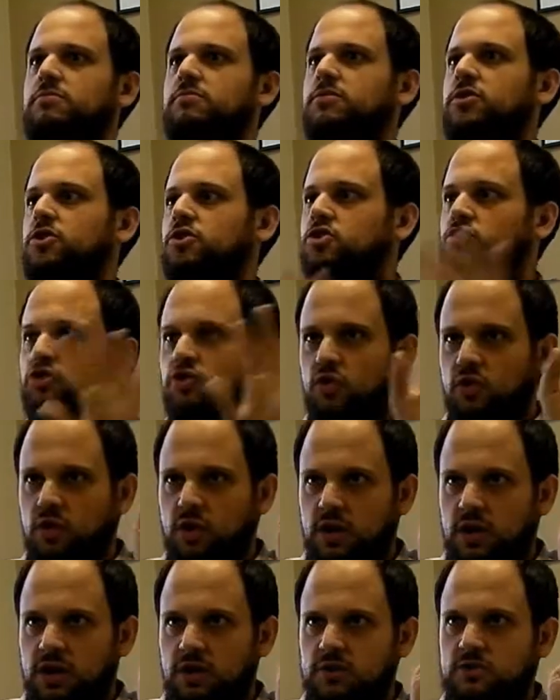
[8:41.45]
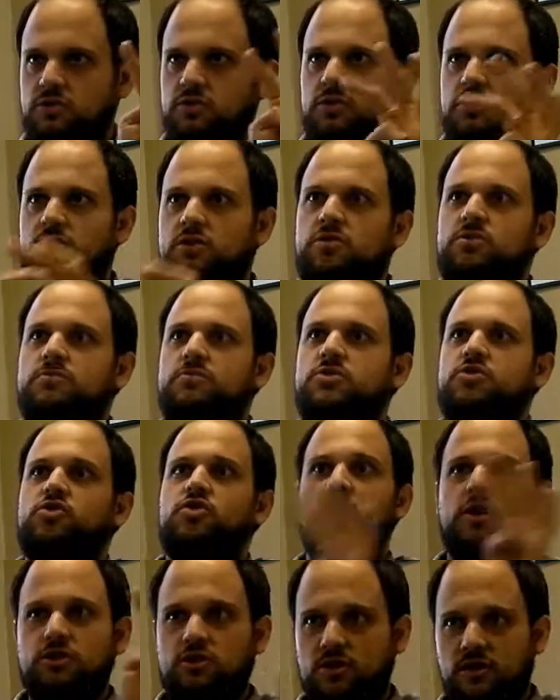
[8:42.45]
destroy the
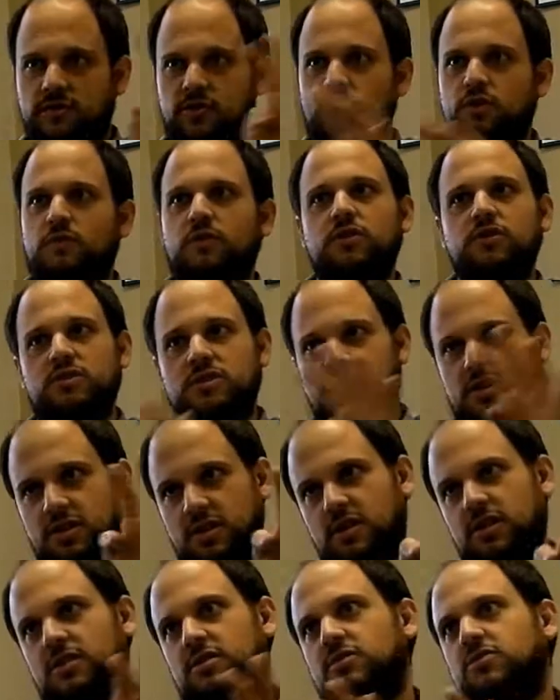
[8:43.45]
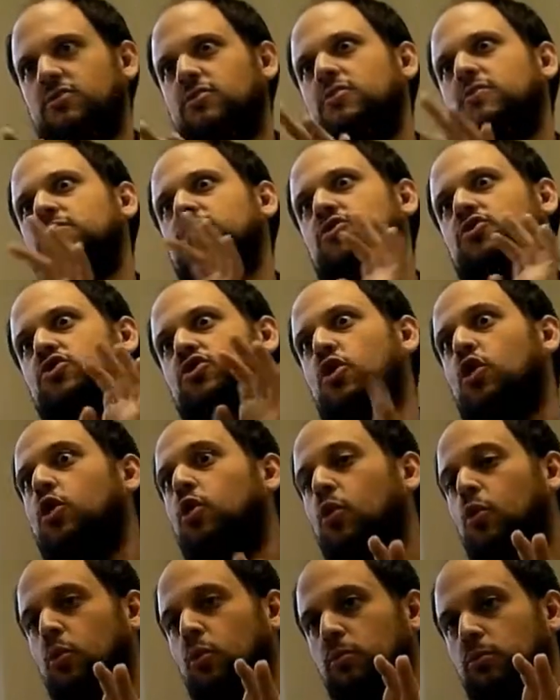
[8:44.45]
structure of a university that is sort of
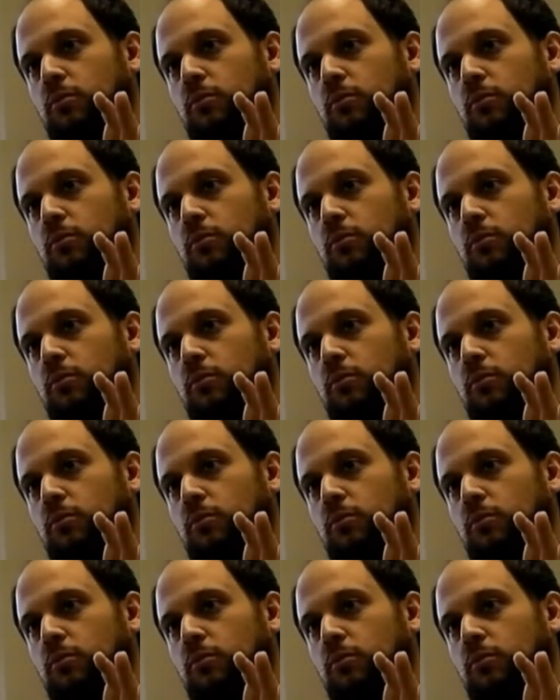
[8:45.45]
so